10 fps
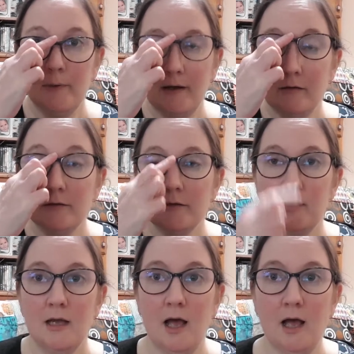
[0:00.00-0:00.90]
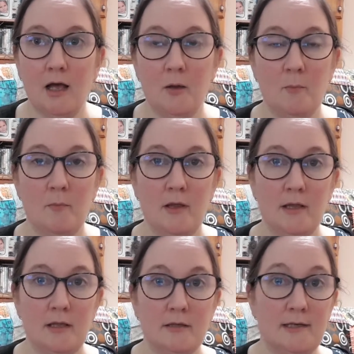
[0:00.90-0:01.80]
about the
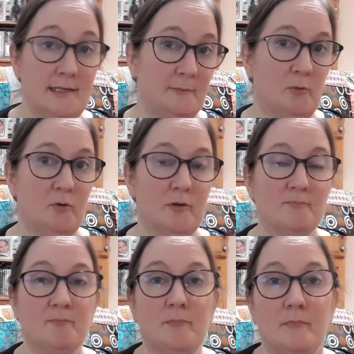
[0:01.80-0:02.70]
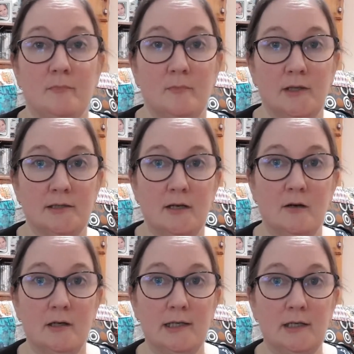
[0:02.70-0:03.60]
knitting book that
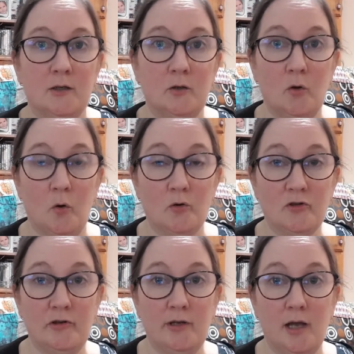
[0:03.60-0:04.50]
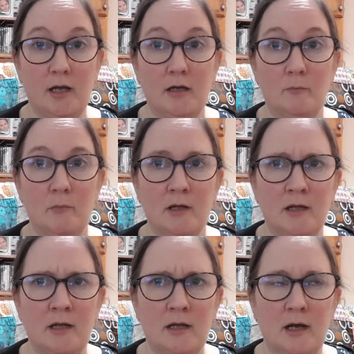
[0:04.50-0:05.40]
I got. I
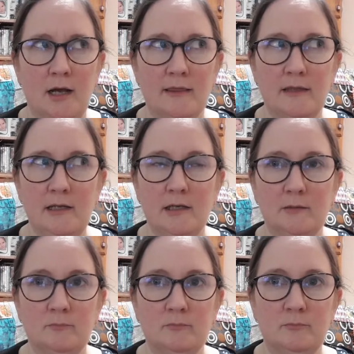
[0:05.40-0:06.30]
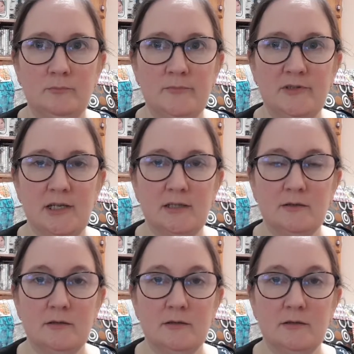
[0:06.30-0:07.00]
think I said